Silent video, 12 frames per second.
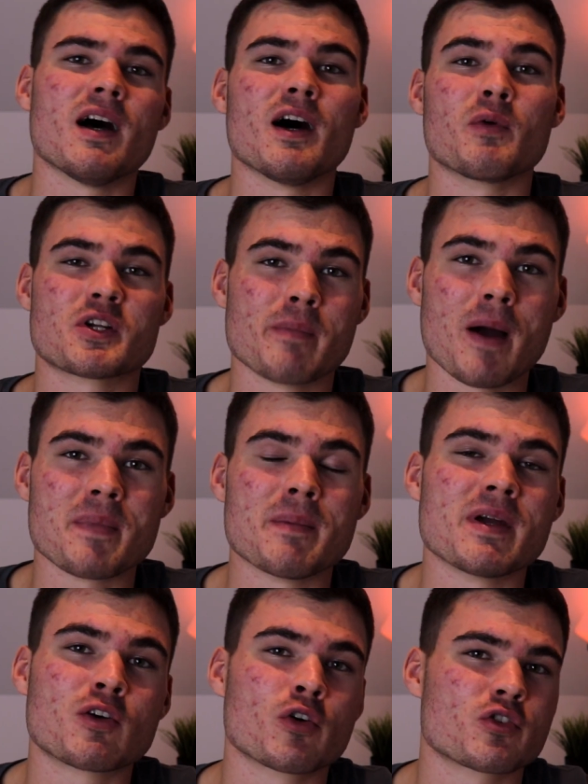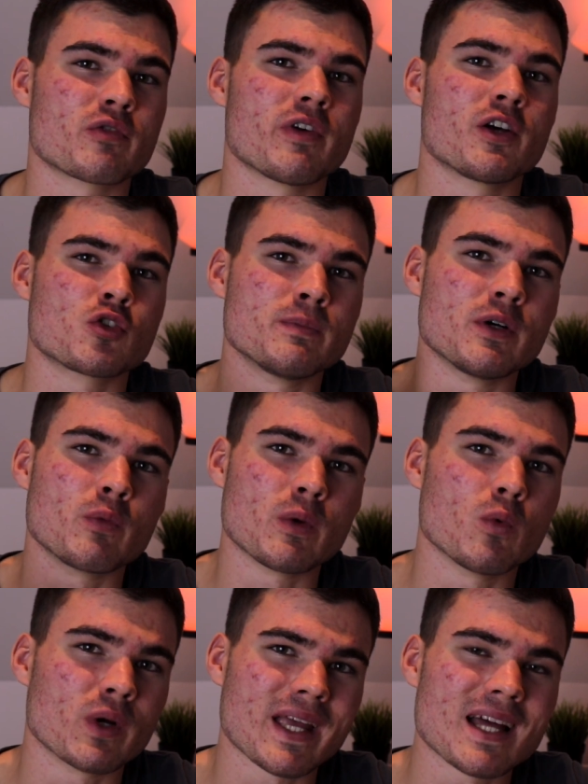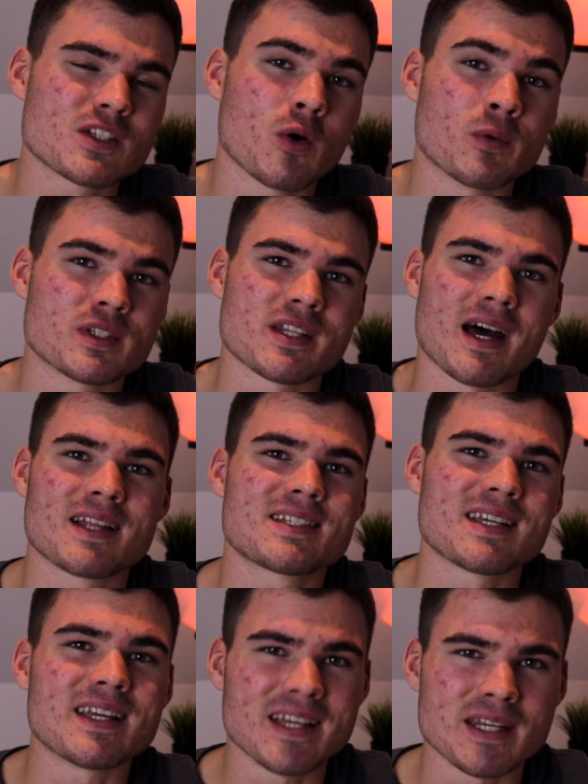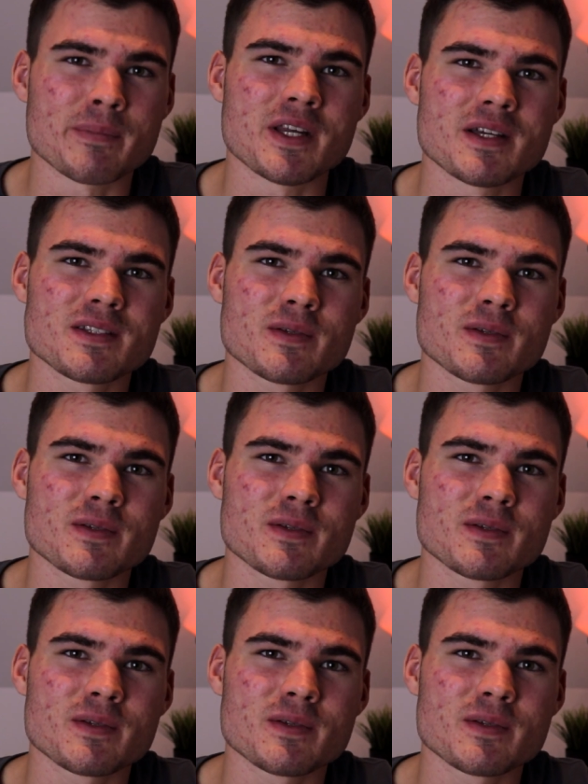which might be a bit controversial, but we will get onto that in a minute.